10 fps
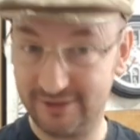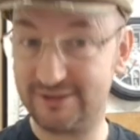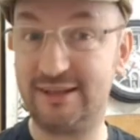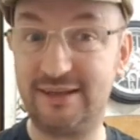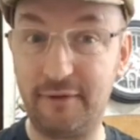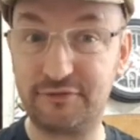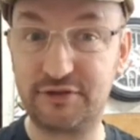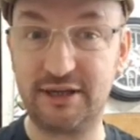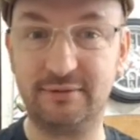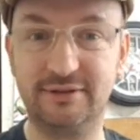See, the depth
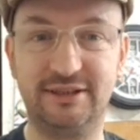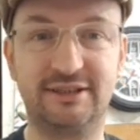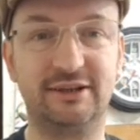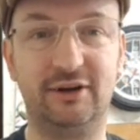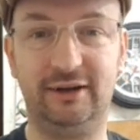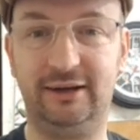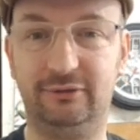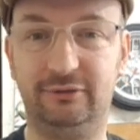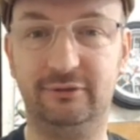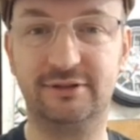sequence is slightly
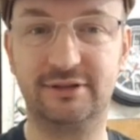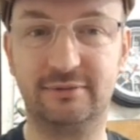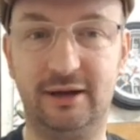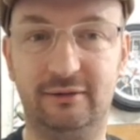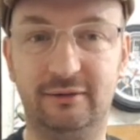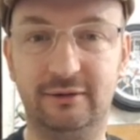different as well.